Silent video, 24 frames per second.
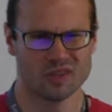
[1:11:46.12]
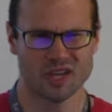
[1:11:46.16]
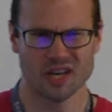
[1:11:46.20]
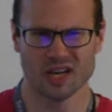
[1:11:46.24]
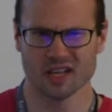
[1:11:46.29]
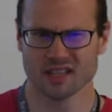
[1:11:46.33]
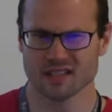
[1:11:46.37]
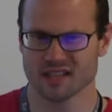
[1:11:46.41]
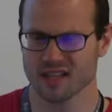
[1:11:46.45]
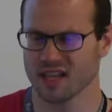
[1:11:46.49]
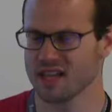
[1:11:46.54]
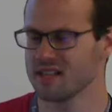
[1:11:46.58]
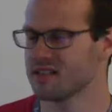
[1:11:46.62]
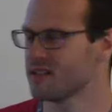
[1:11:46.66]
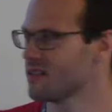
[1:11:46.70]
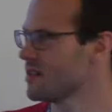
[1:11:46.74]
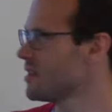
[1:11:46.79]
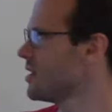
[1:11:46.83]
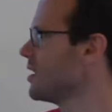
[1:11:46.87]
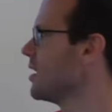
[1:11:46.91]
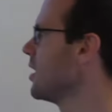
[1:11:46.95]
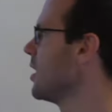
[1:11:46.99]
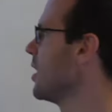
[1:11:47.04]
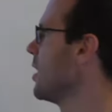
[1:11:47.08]
in a
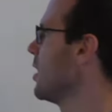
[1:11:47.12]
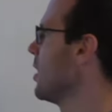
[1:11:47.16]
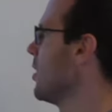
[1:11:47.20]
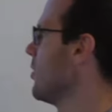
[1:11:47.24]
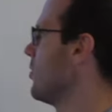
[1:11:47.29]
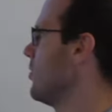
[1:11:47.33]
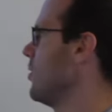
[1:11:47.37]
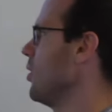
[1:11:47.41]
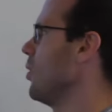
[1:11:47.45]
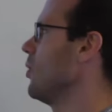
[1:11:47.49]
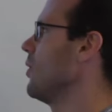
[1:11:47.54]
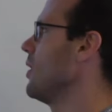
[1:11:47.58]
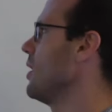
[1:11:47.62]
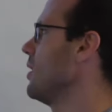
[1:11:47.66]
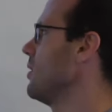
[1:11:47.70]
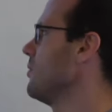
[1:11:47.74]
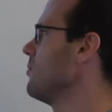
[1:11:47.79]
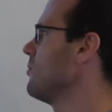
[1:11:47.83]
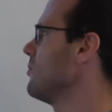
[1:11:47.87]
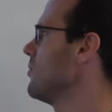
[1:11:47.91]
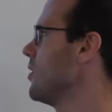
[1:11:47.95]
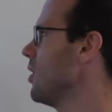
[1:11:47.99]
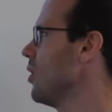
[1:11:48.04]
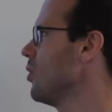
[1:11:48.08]
sense, the only,
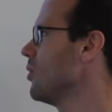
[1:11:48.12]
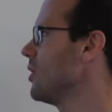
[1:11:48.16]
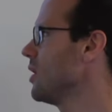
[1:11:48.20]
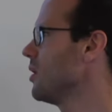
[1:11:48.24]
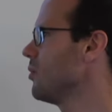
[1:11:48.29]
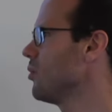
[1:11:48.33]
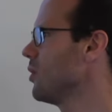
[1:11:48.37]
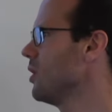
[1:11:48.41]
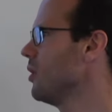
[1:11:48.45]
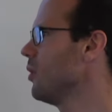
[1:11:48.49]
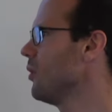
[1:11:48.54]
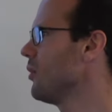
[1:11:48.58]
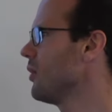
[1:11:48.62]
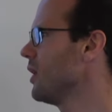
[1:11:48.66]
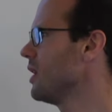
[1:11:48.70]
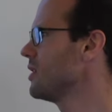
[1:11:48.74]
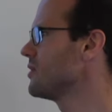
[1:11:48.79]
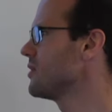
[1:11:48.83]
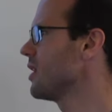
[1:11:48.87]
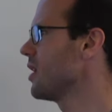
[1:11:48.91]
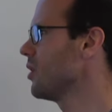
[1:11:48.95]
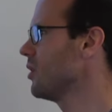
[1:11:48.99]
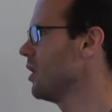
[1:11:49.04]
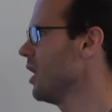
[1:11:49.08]
the only real things
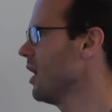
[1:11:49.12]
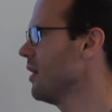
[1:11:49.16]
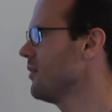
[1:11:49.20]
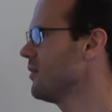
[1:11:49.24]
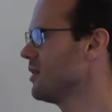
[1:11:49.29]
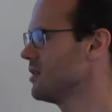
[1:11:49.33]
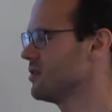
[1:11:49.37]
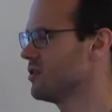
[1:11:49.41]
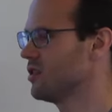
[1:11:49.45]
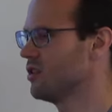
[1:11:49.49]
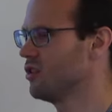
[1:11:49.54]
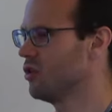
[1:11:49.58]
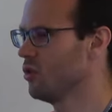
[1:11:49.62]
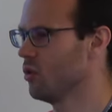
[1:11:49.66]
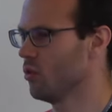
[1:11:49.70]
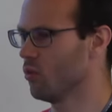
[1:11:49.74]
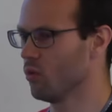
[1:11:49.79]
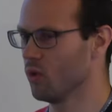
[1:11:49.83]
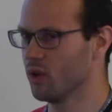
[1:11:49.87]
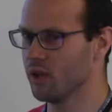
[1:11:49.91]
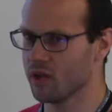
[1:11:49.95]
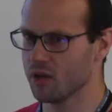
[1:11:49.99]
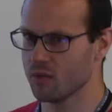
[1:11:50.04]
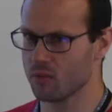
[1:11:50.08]
that are left is to do
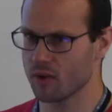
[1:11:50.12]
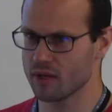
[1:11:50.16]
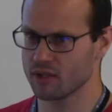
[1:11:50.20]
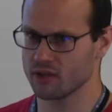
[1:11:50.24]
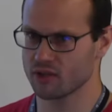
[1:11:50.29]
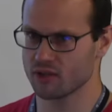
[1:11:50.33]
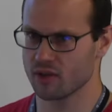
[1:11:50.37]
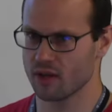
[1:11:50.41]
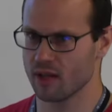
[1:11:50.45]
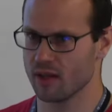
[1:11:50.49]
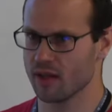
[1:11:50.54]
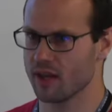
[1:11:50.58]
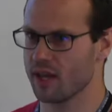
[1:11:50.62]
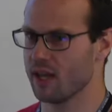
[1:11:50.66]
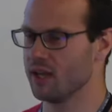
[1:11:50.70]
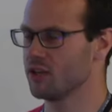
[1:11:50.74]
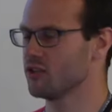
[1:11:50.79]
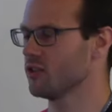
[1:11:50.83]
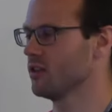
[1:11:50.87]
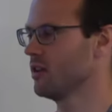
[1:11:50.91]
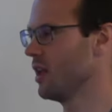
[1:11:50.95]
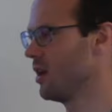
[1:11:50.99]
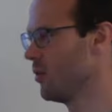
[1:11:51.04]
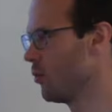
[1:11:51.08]
really good register
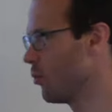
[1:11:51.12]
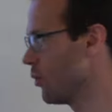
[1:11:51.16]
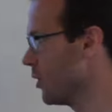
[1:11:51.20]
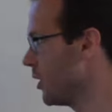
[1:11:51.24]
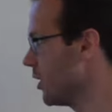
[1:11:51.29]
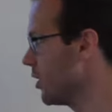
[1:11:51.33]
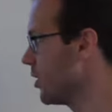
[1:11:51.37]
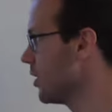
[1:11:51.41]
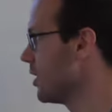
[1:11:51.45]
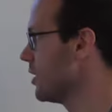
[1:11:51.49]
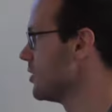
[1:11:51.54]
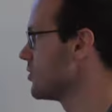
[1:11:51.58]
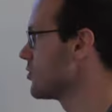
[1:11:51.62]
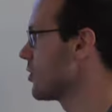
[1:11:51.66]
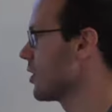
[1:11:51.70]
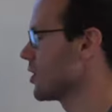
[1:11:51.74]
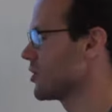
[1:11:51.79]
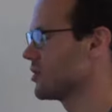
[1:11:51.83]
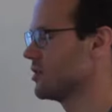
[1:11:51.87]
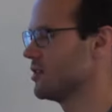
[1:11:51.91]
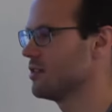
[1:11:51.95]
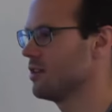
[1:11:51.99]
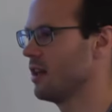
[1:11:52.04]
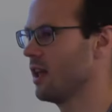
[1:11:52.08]
allocation and really good
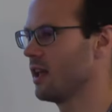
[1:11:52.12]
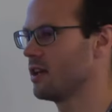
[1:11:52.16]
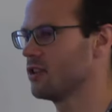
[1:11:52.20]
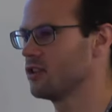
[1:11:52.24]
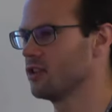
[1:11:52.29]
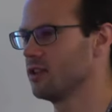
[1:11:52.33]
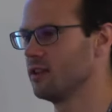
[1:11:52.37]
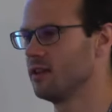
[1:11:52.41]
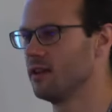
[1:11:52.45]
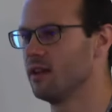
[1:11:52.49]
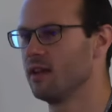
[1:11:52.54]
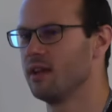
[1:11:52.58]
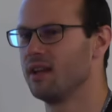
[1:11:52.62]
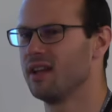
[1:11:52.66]
instruction selection.